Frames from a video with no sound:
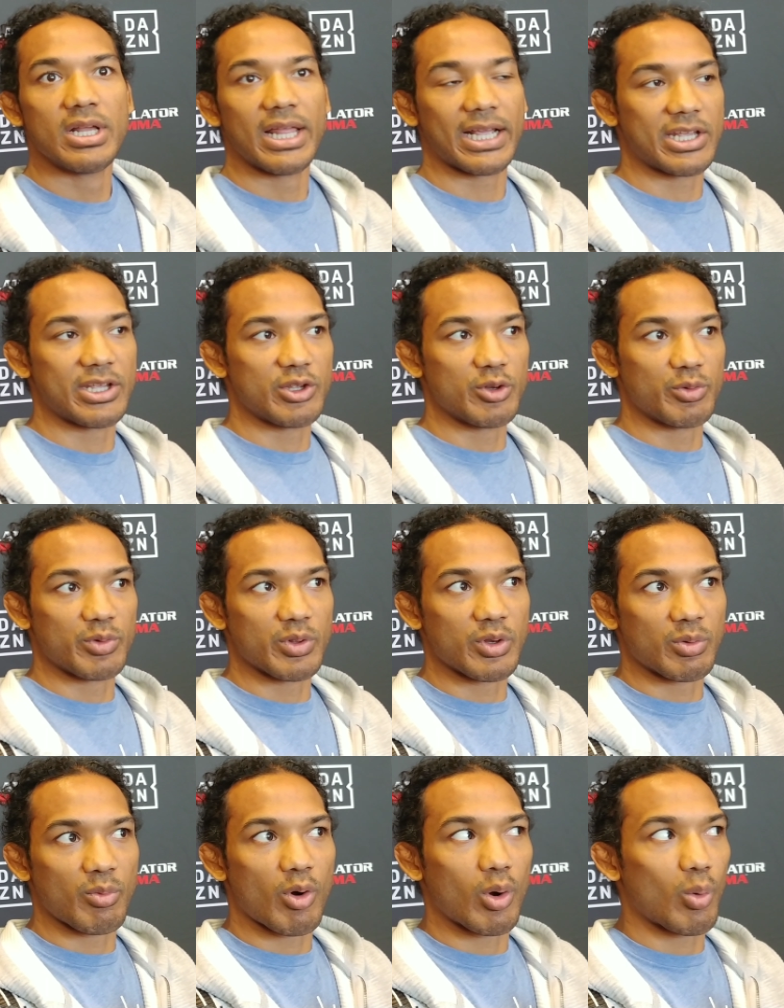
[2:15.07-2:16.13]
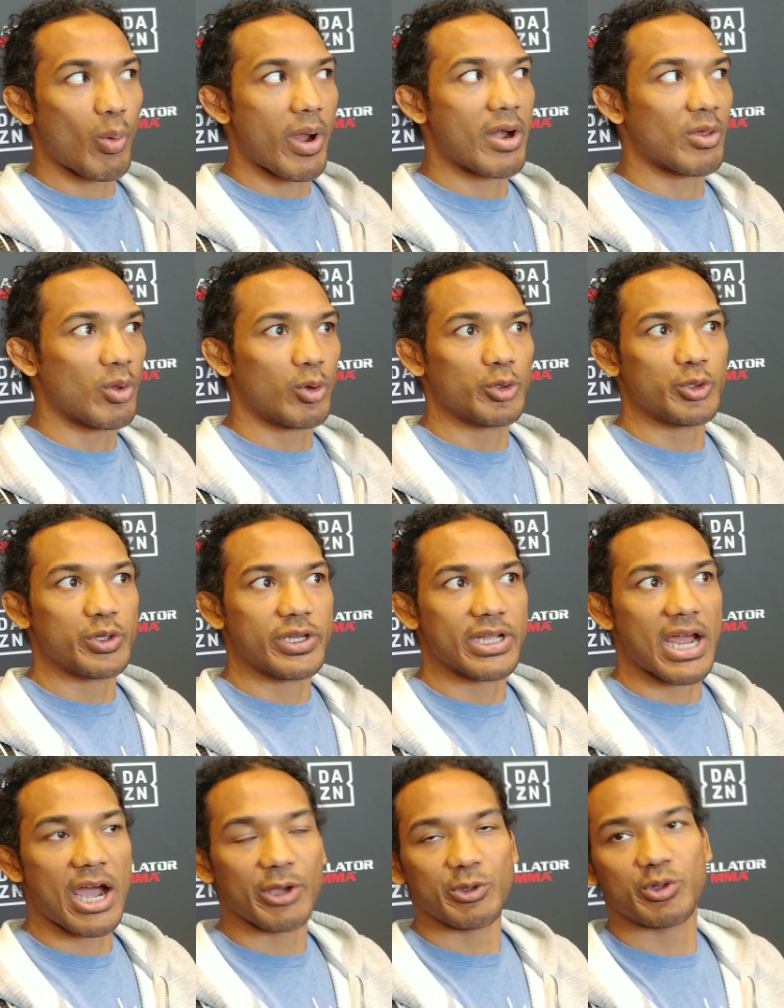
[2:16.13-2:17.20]
Like you're more aware of the older you
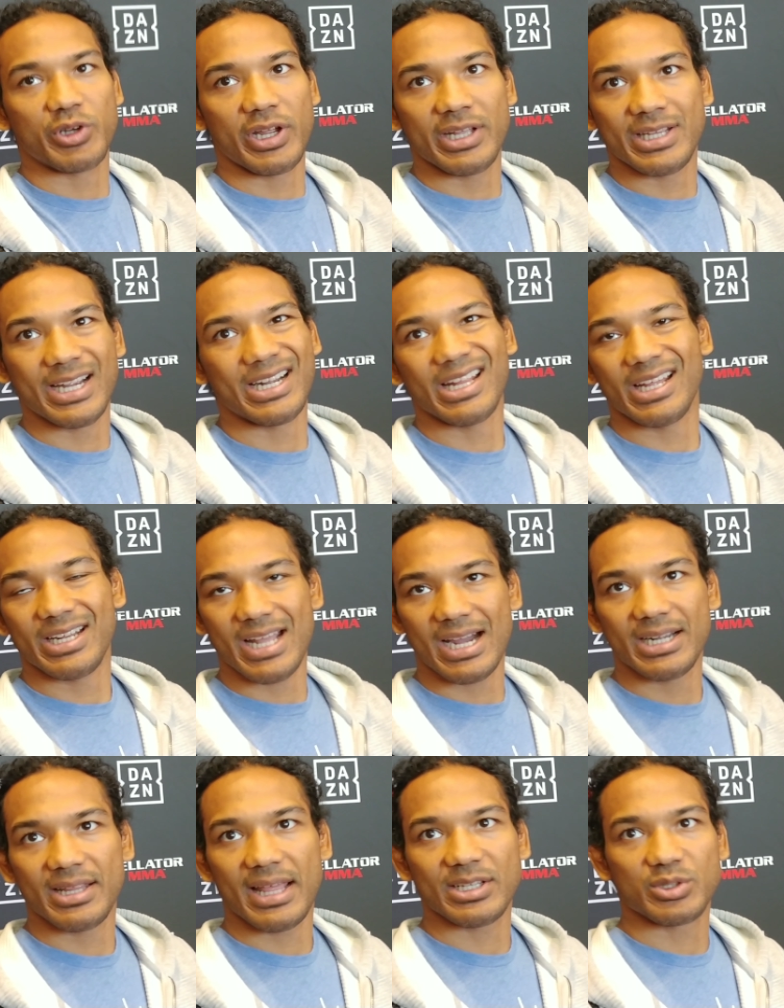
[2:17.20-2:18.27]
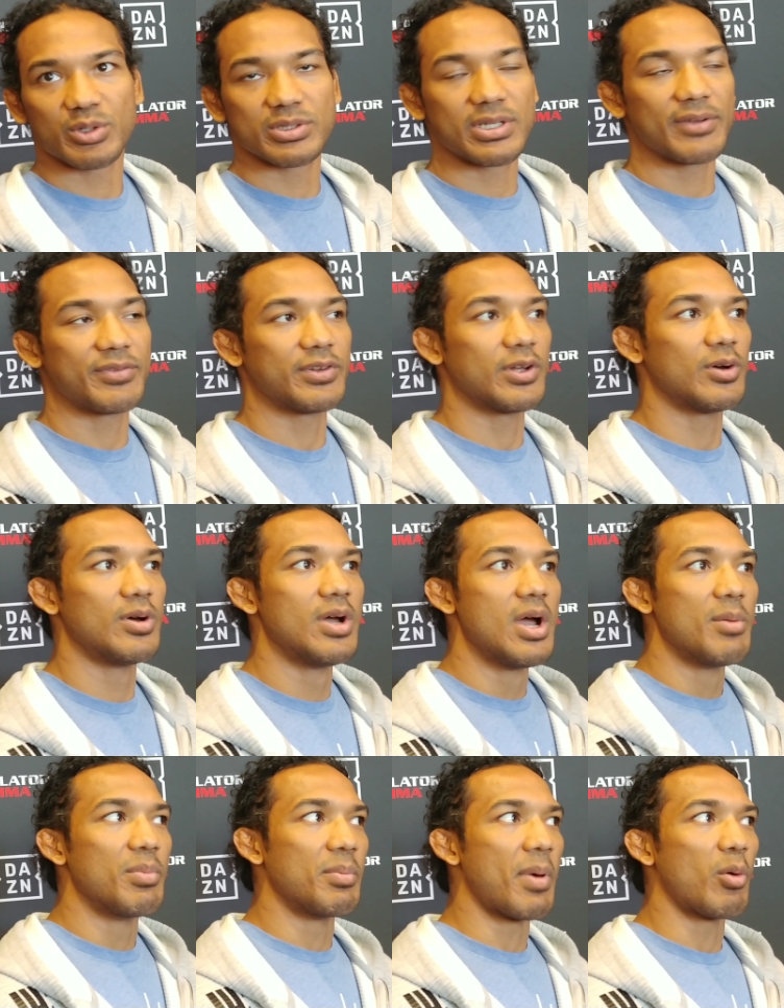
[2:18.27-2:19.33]
get, how you train, yada yada, that sort of stuff.
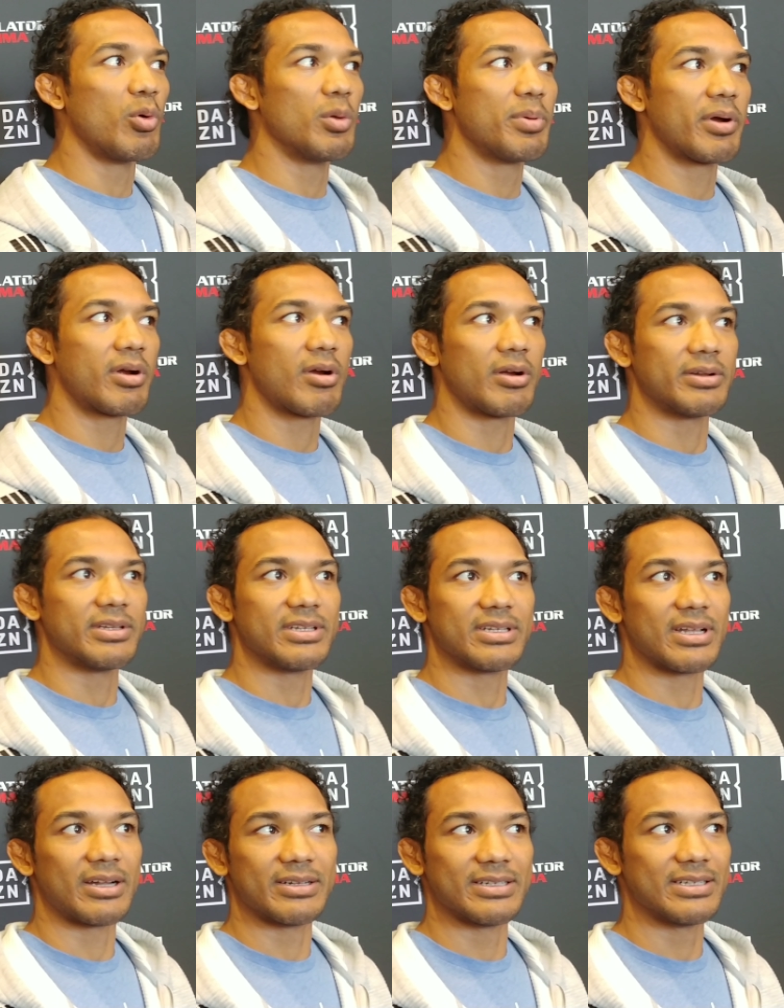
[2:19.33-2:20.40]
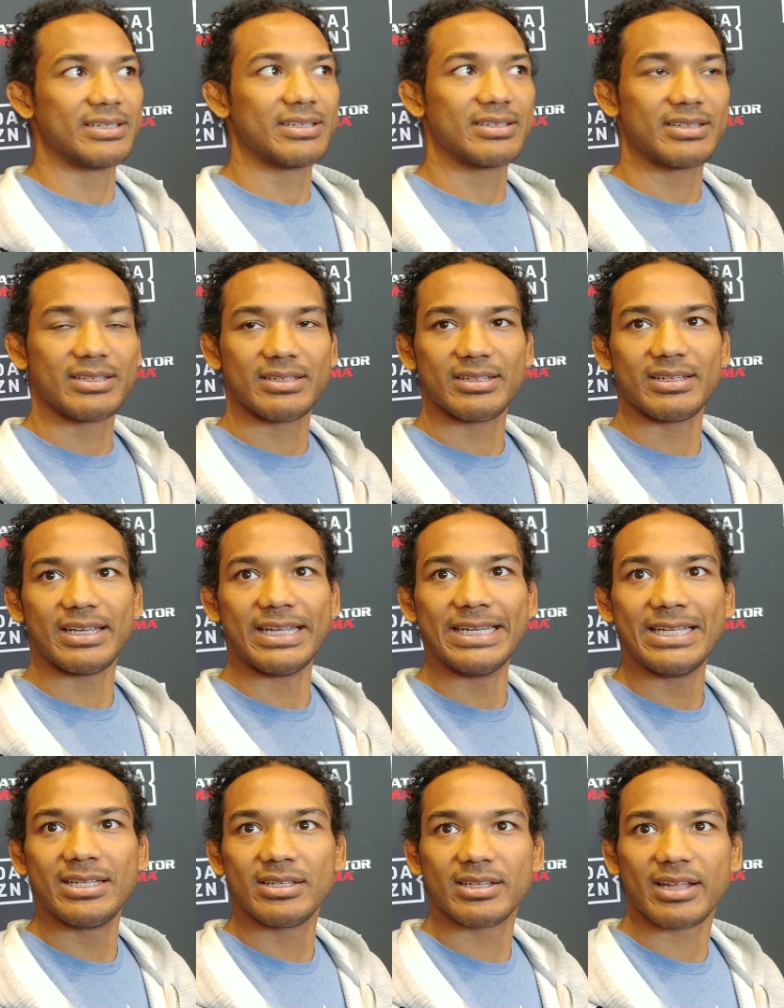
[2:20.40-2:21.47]
But my willpower on
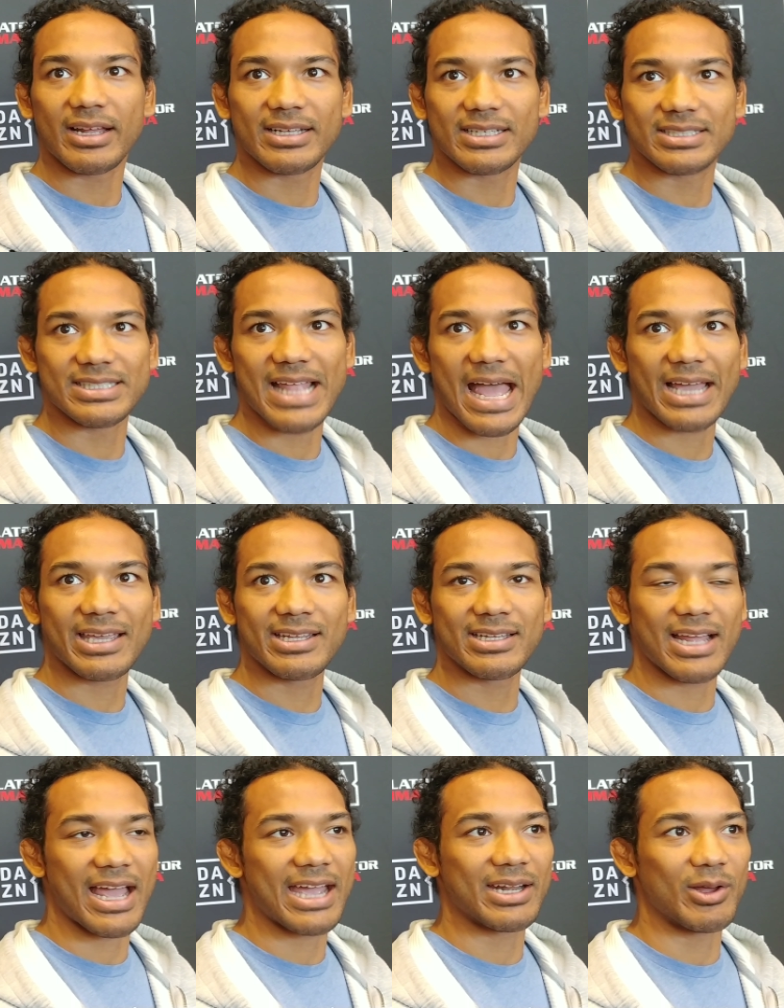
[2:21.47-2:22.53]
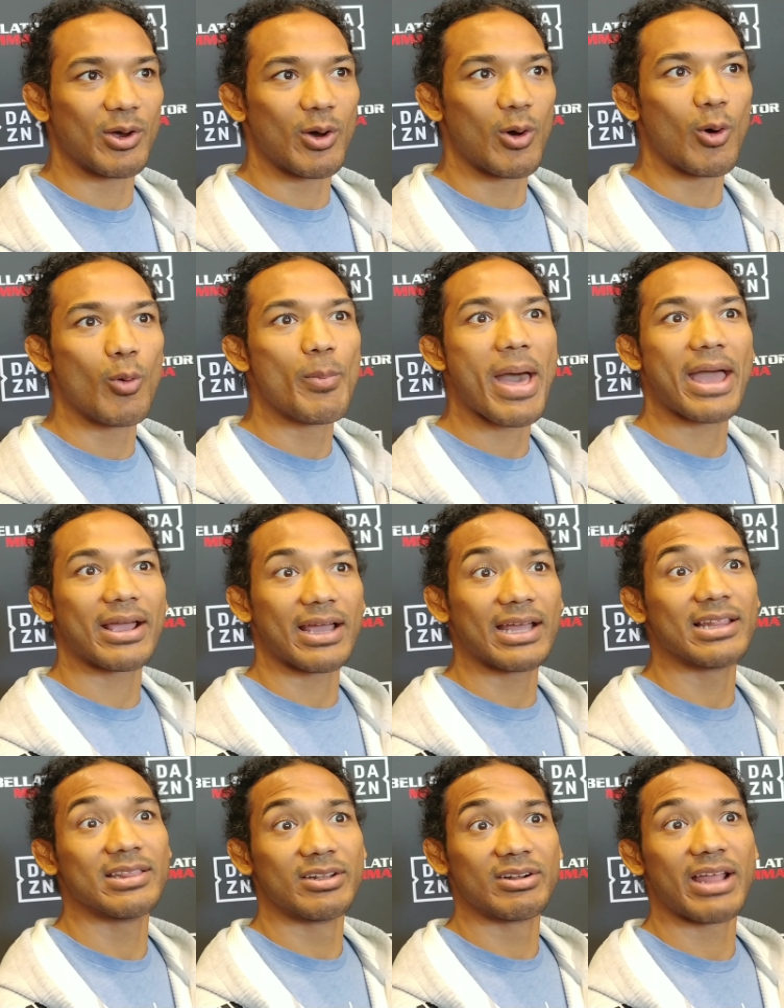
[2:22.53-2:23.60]
eating, like snacking, I
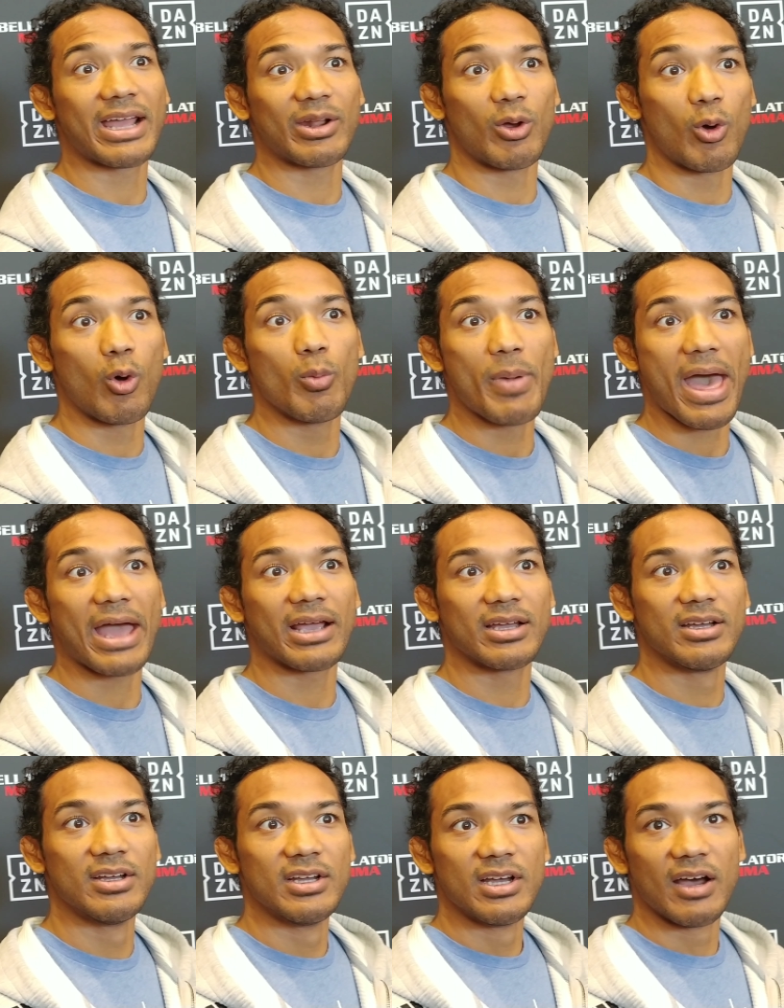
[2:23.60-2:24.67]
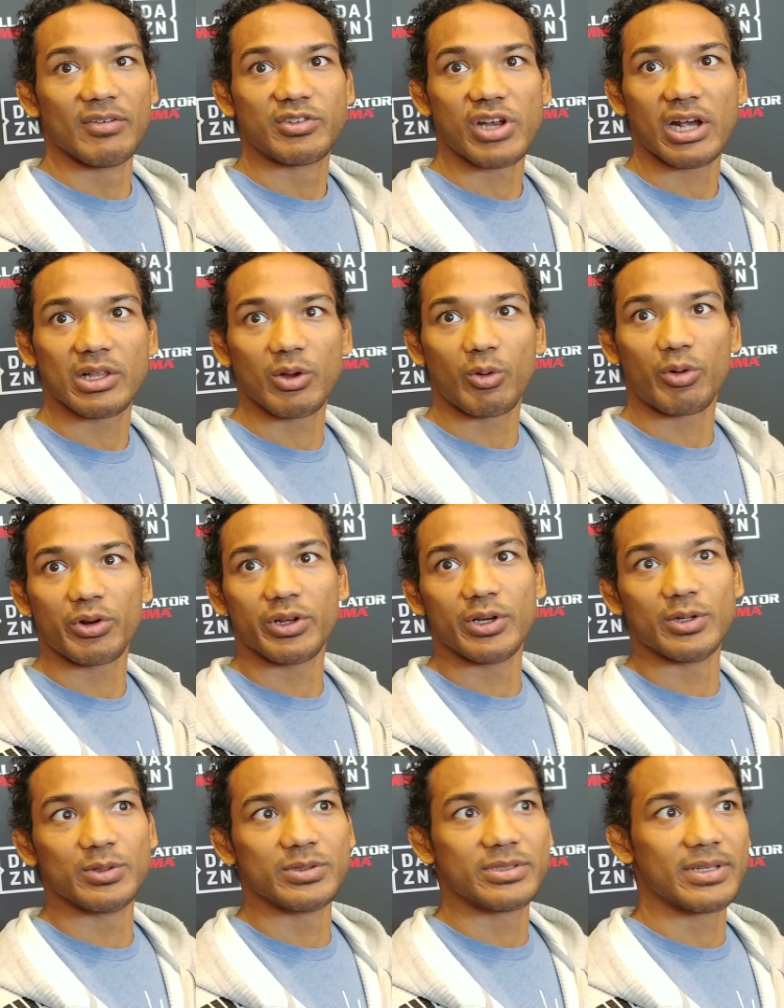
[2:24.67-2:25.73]
literally had a whole bag of chocolate
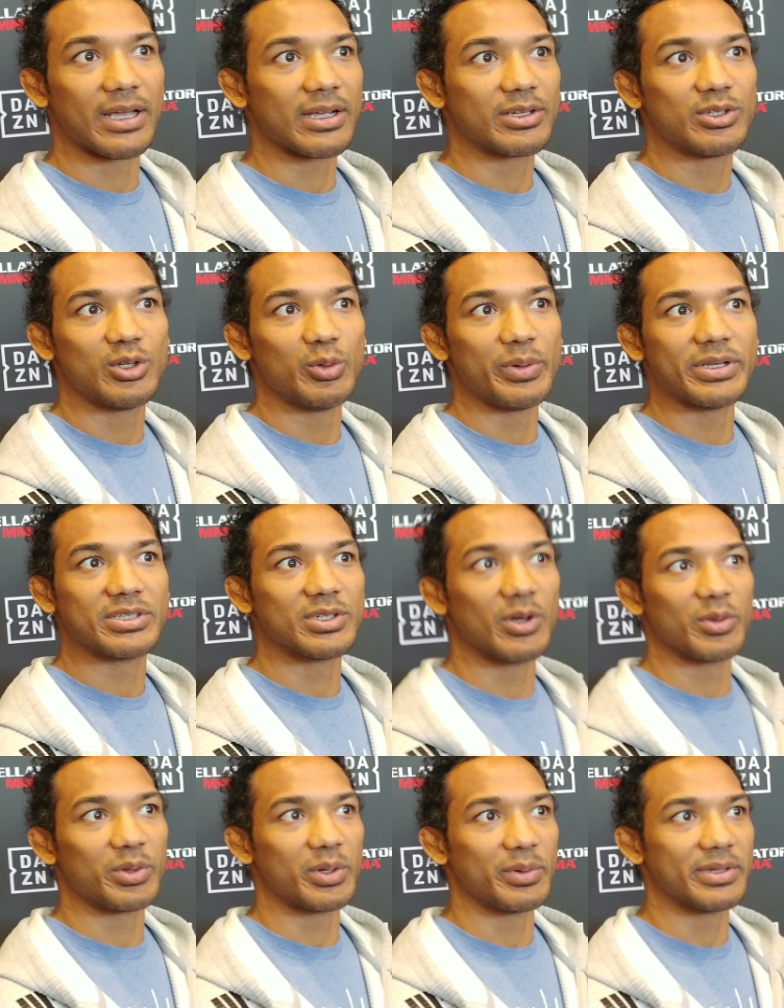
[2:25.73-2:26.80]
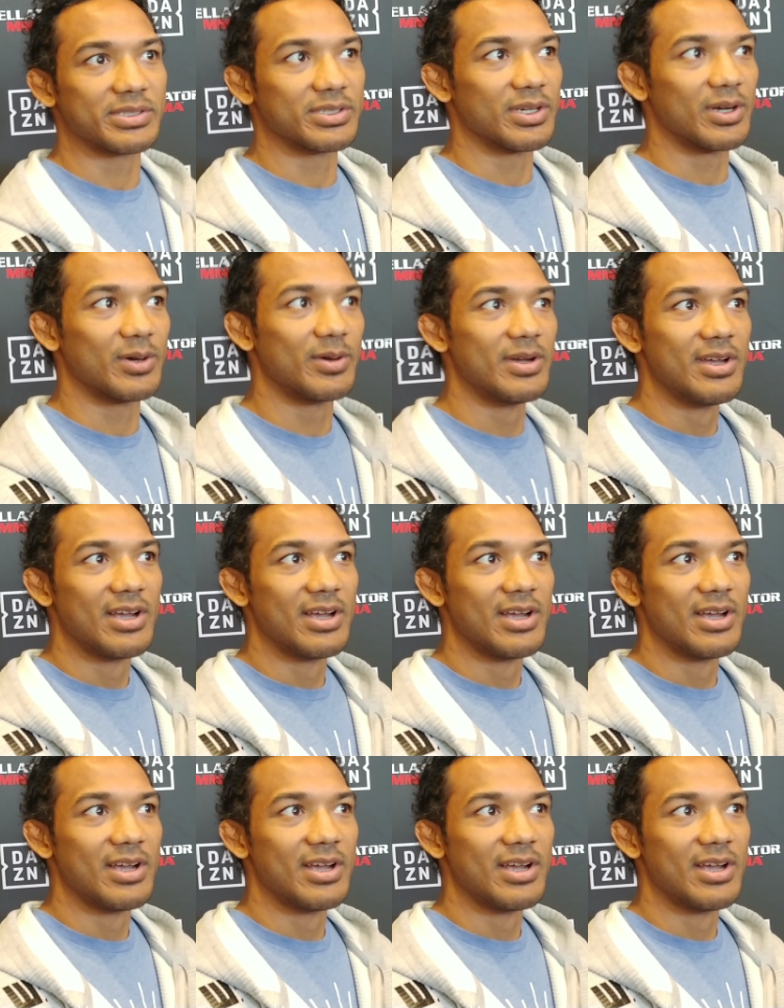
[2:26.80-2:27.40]
Oreos like 2 weeks ago, 3 weeks ago.